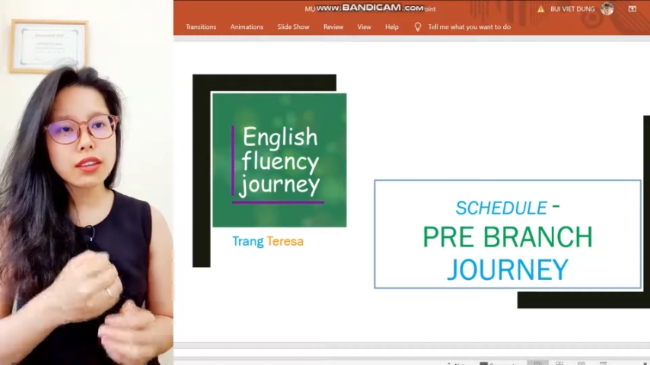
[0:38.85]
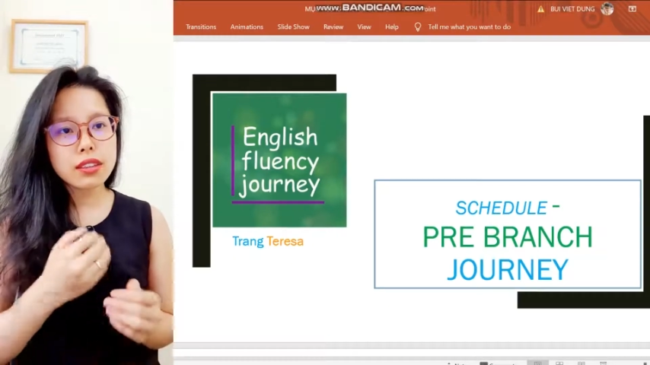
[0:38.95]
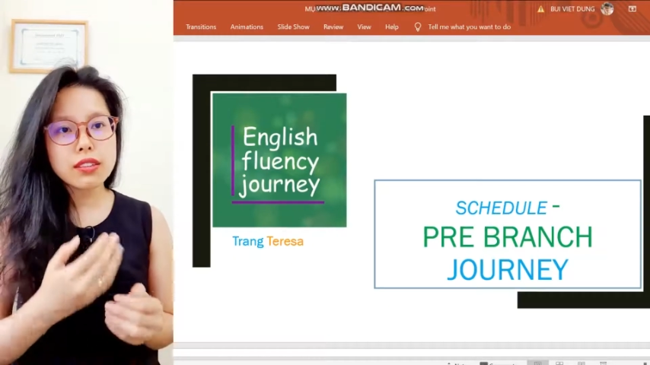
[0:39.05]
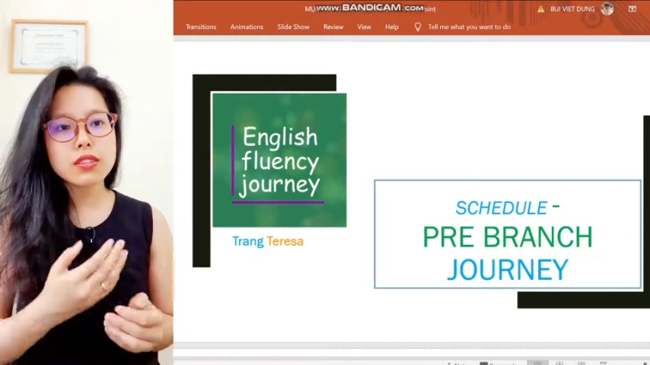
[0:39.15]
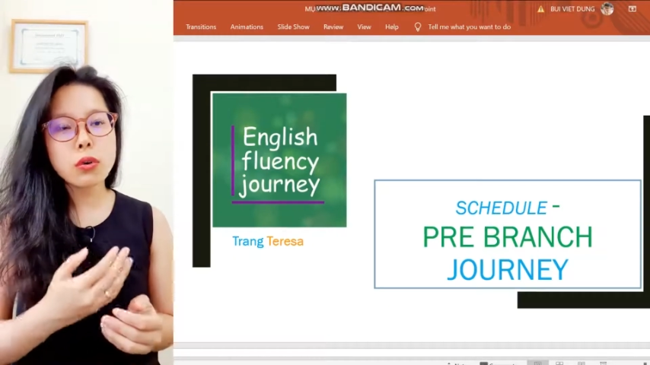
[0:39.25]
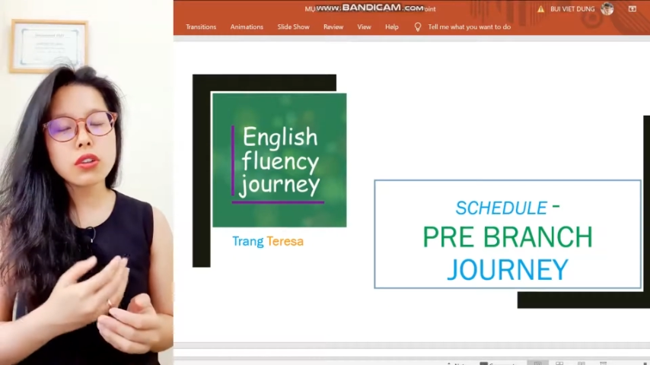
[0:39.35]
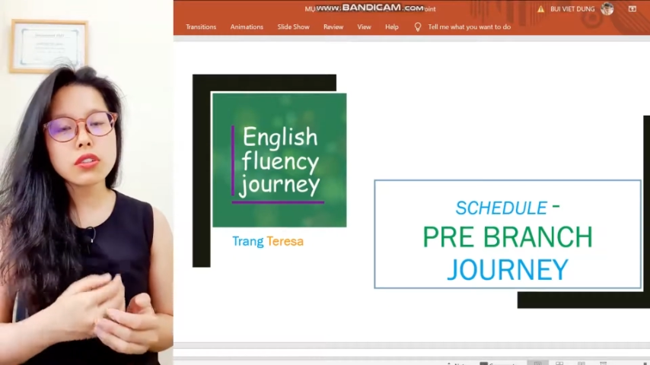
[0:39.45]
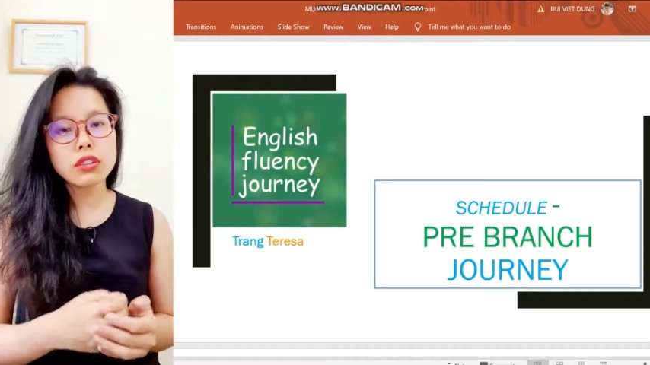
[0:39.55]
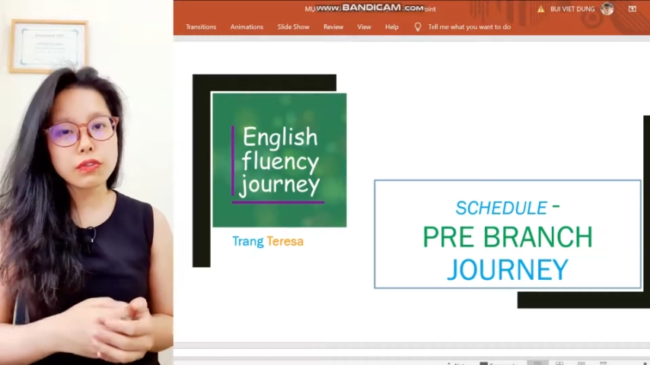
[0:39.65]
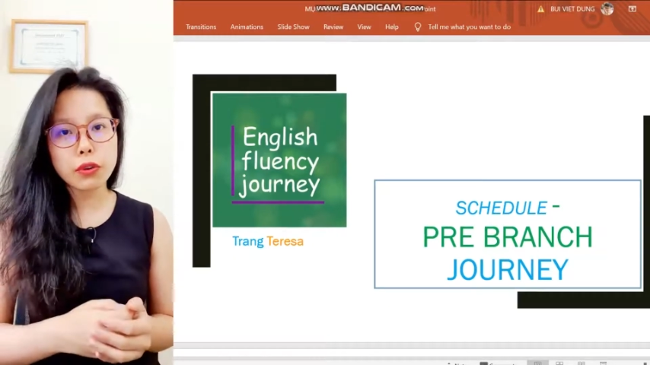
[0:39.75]
this course
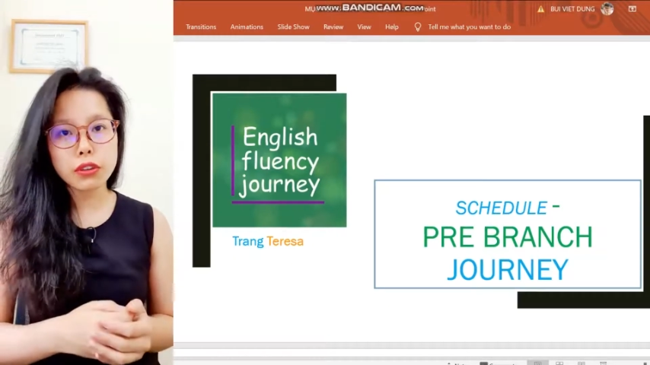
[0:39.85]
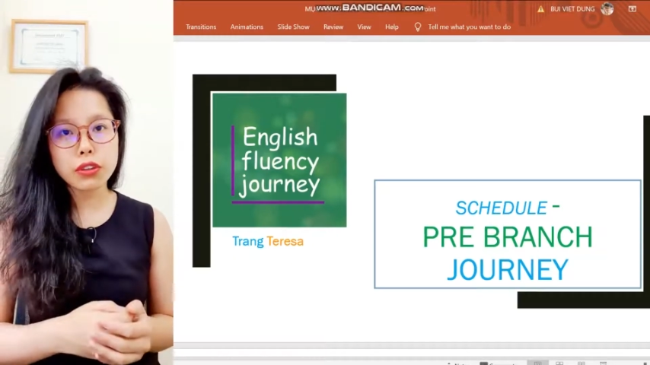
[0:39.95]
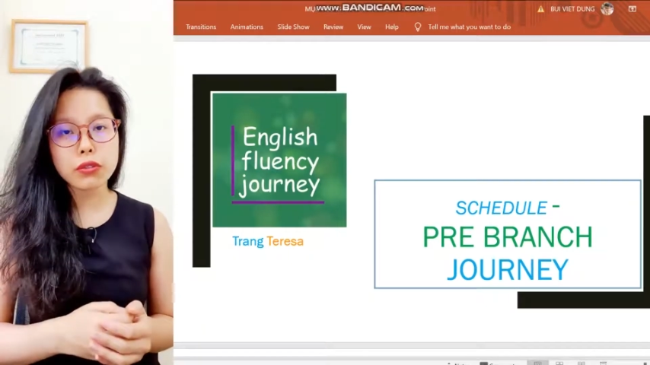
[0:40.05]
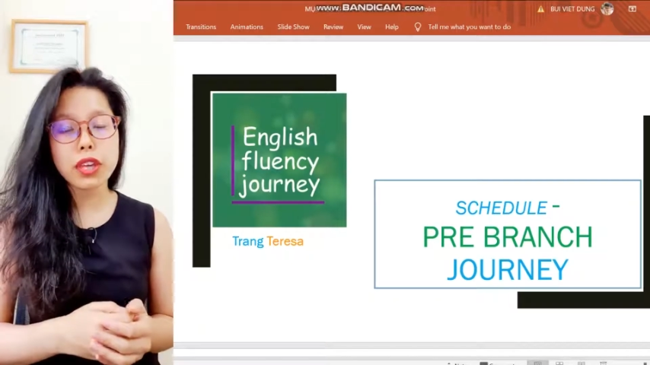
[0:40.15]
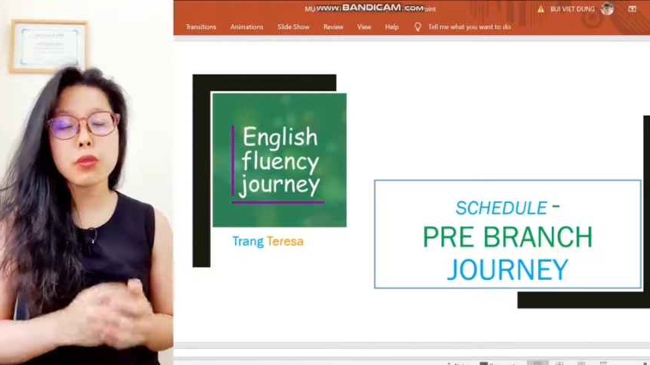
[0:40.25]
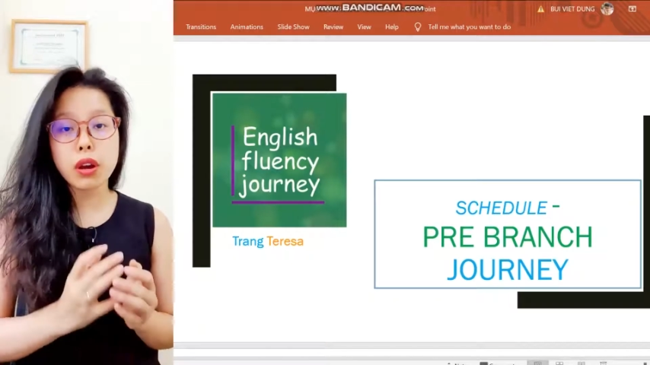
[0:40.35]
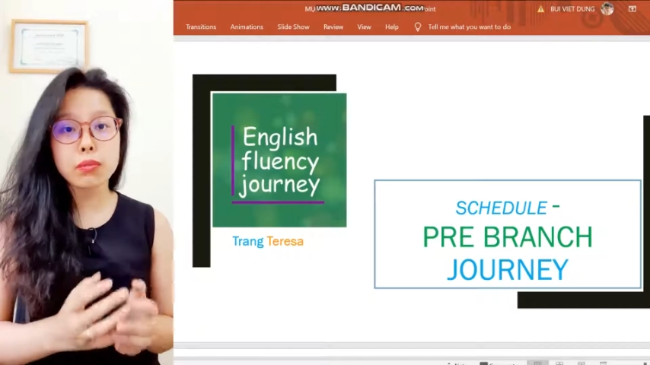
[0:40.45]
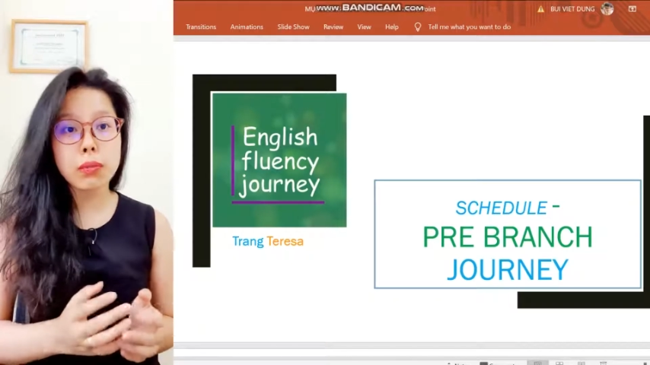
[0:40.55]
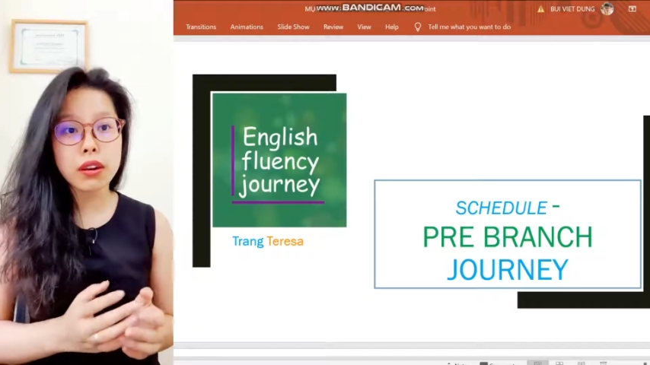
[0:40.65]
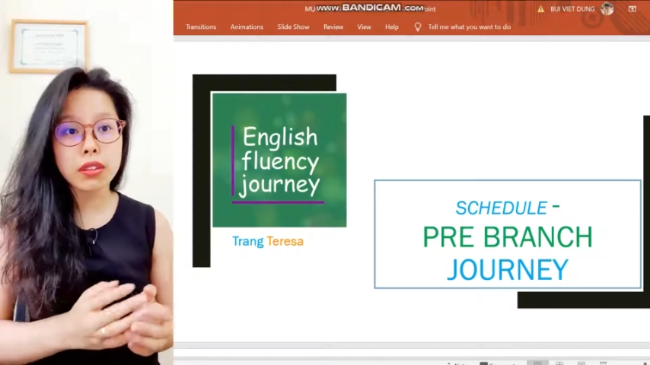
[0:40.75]
is for you in
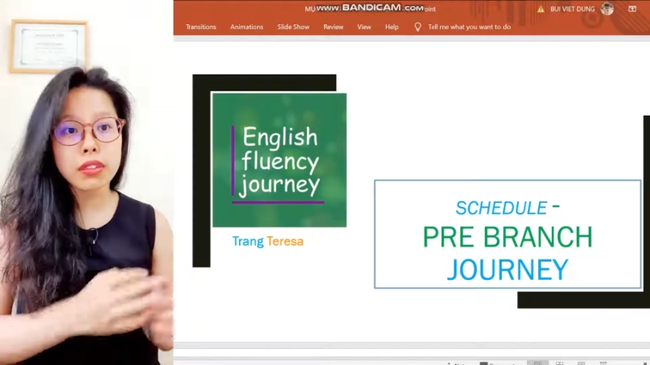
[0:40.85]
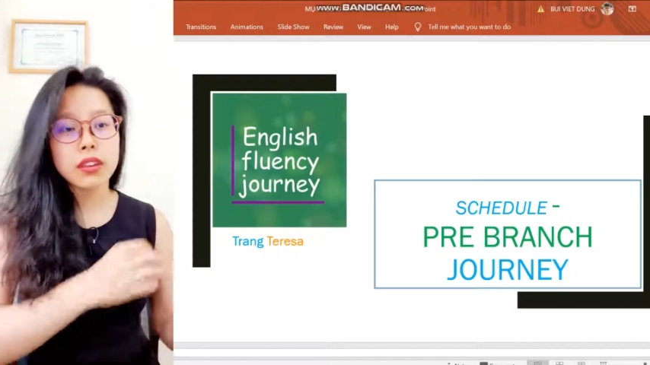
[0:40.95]
1 month.